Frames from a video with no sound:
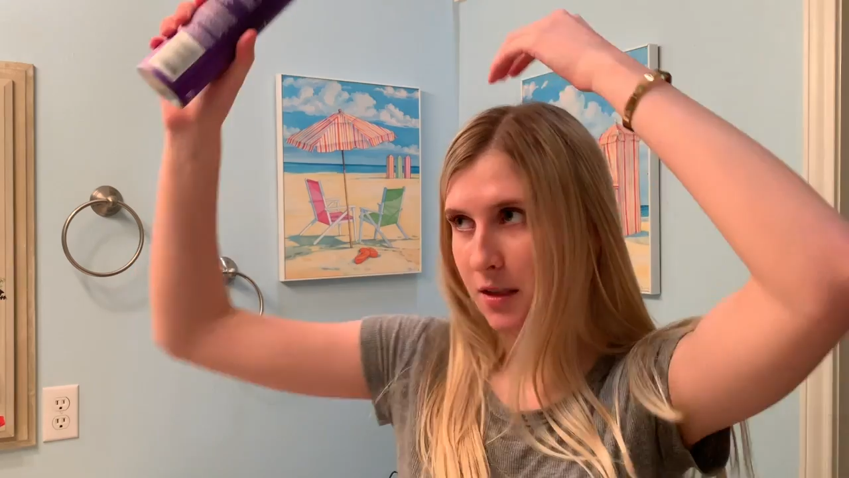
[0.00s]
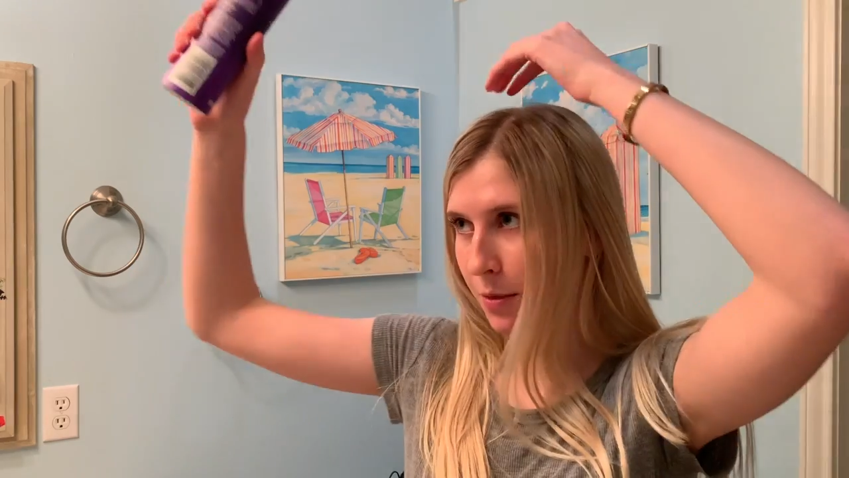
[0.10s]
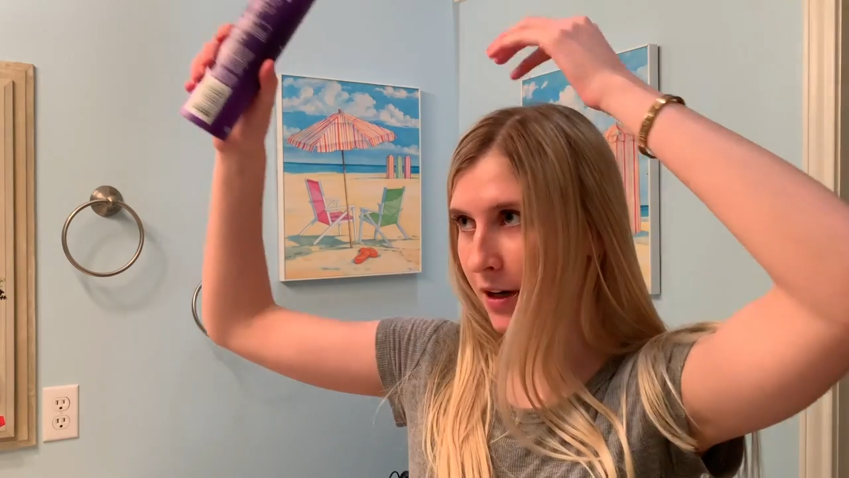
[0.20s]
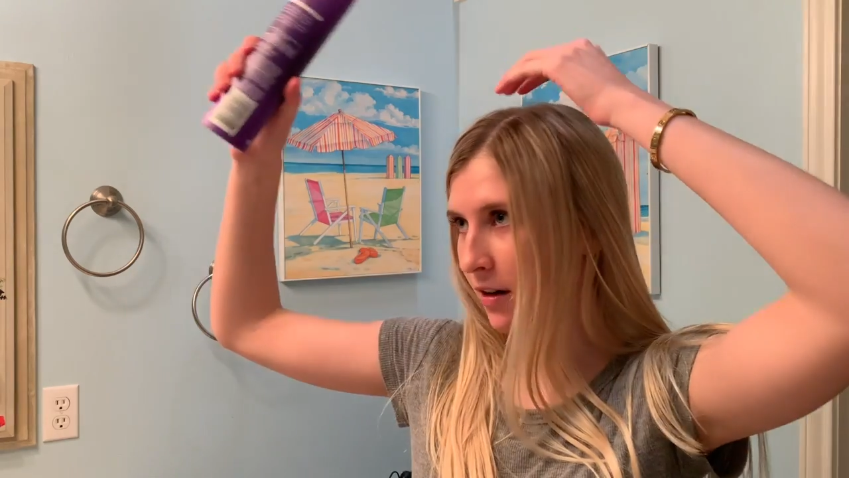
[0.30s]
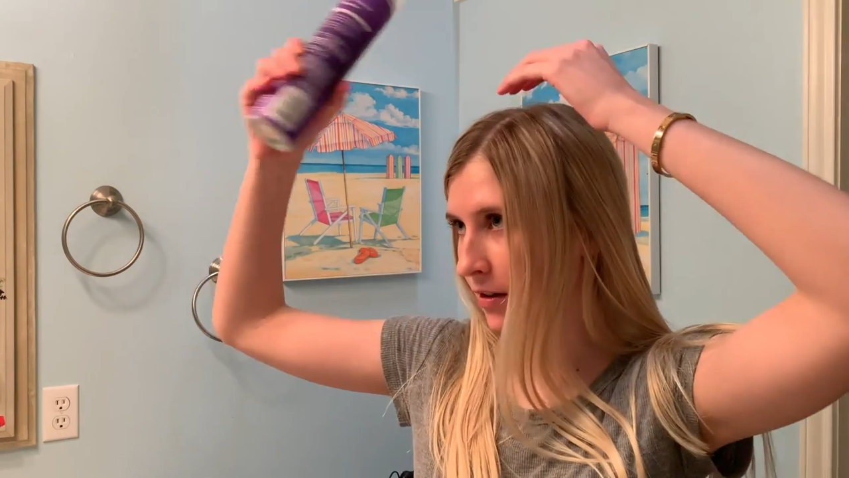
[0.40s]

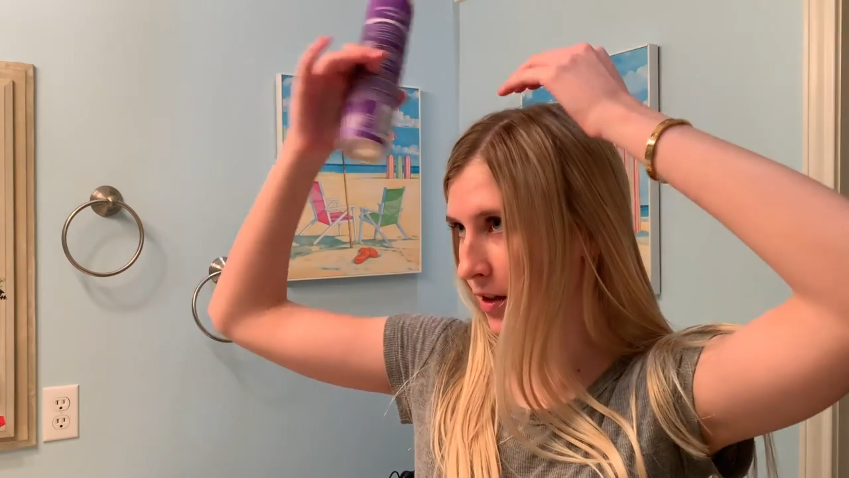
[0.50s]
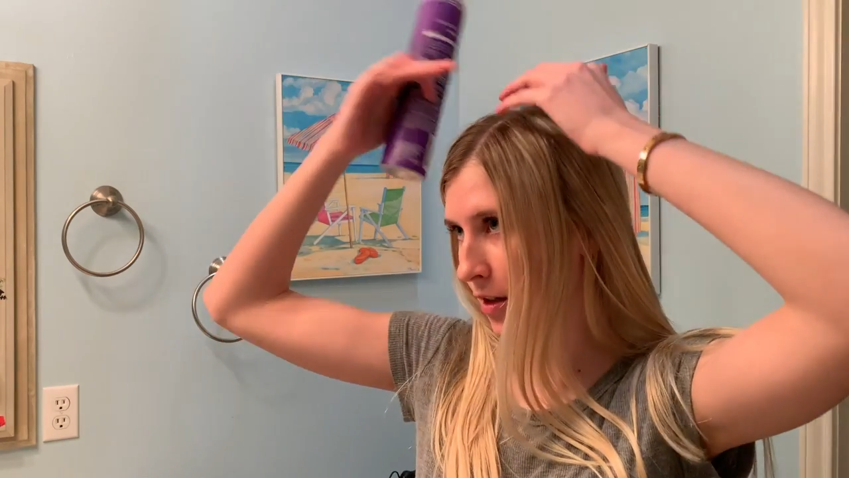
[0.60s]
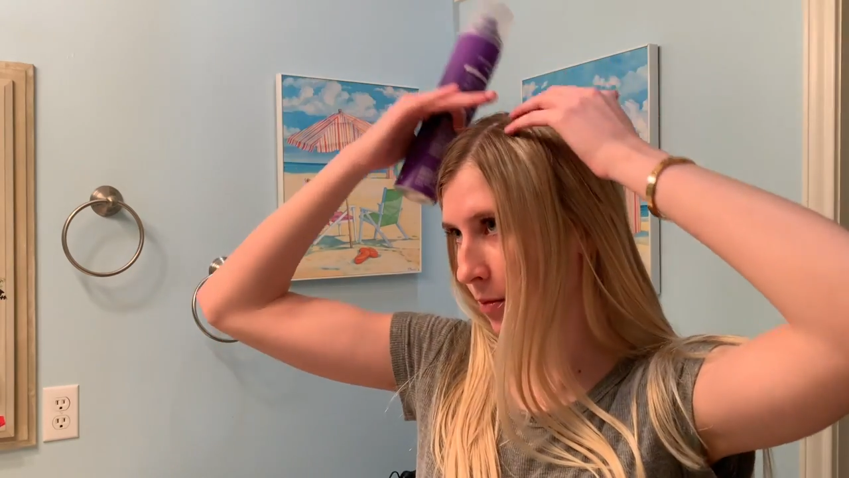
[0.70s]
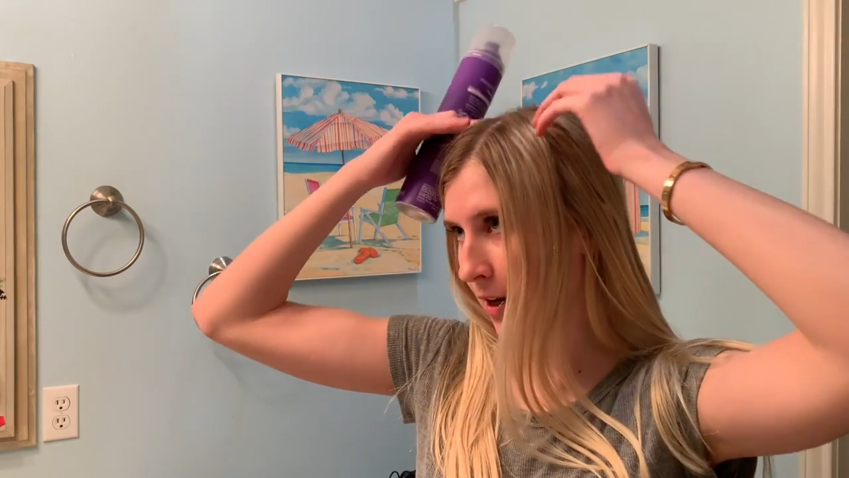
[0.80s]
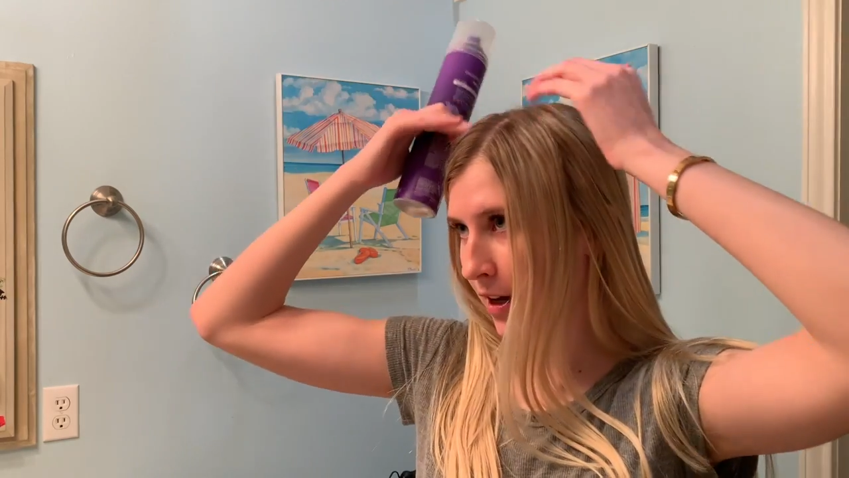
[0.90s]
spray it on the
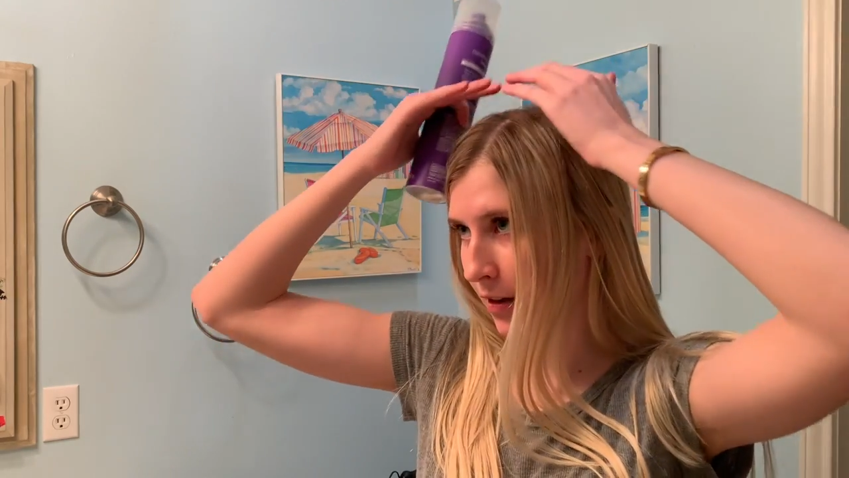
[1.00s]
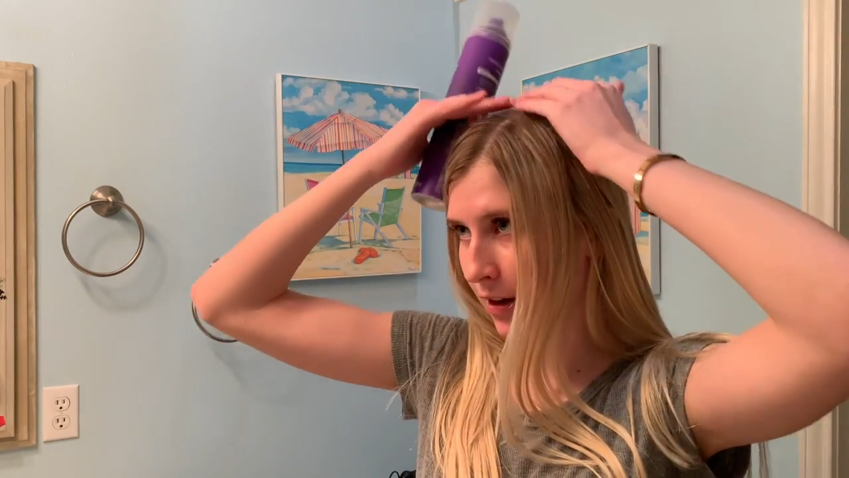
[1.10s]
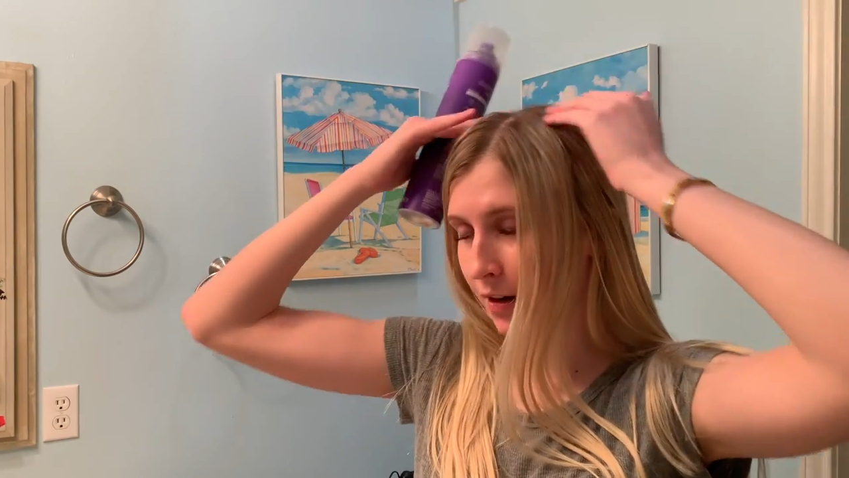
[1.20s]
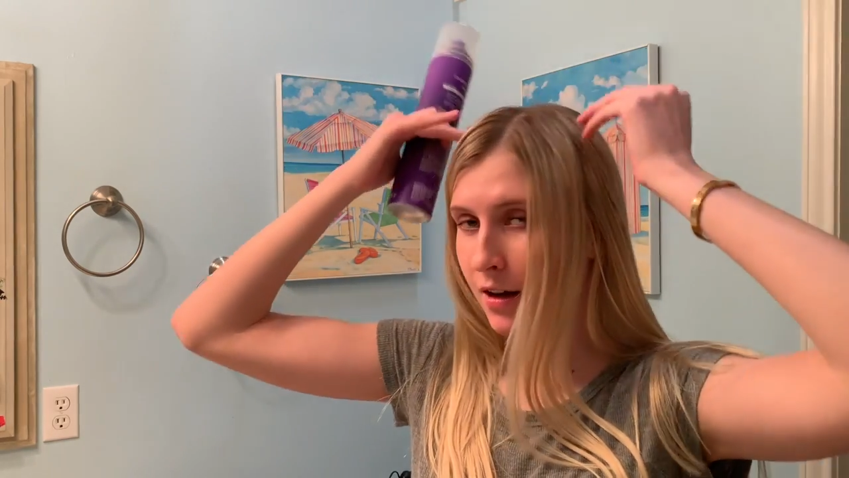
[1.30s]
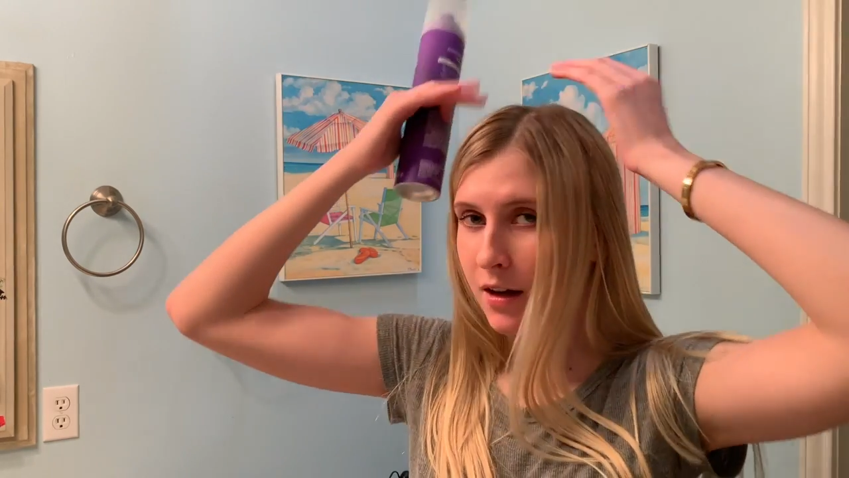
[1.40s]
top of my head and
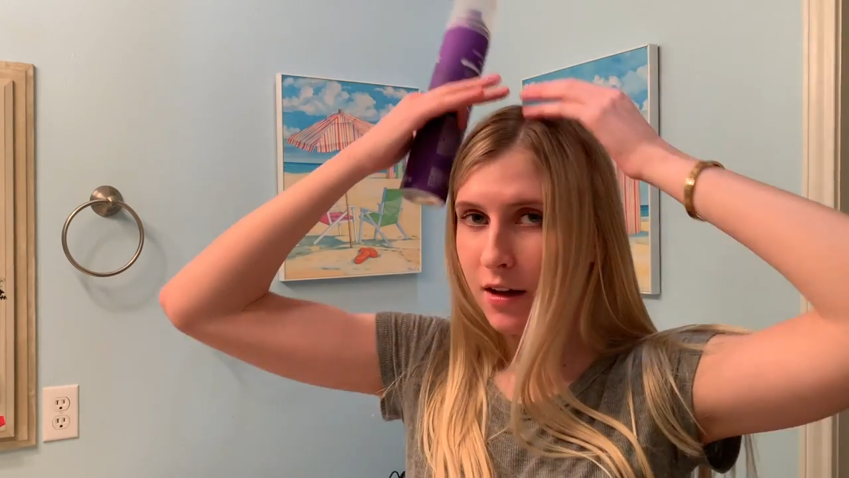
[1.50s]
then